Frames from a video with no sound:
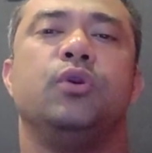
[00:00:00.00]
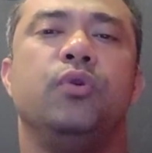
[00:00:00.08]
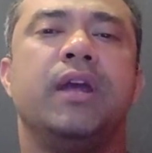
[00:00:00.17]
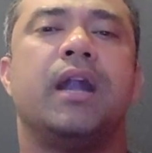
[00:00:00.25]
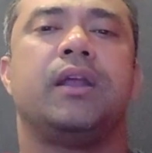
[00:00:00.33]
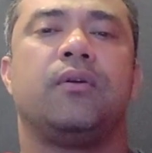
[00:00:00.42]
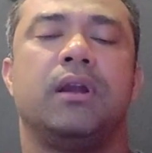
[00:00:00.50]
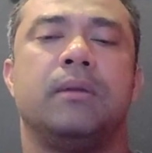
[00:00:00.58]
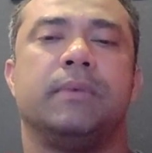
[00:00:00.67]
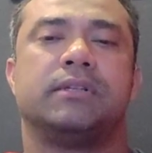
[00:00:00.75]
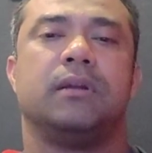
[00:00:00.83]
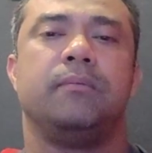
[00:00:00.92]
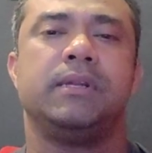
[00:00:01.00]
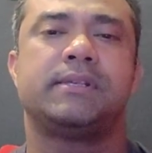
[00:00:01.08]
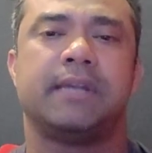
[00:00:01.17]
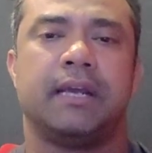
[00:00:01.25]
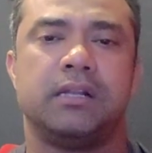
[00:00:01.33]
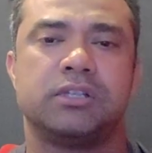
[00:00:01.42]
uniarticulate muscle, means
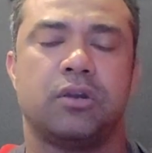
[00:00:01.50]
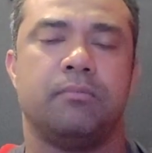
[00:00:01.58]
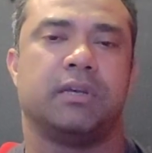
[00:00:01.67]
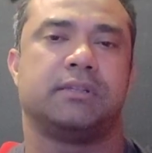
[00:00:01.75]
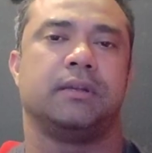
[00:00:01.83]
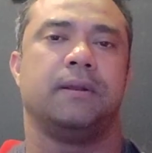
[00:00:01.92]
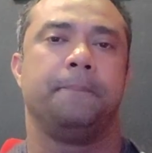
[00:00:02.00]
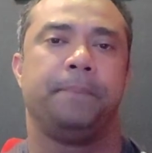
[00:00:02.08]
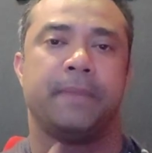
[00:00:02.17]
single joint muscle.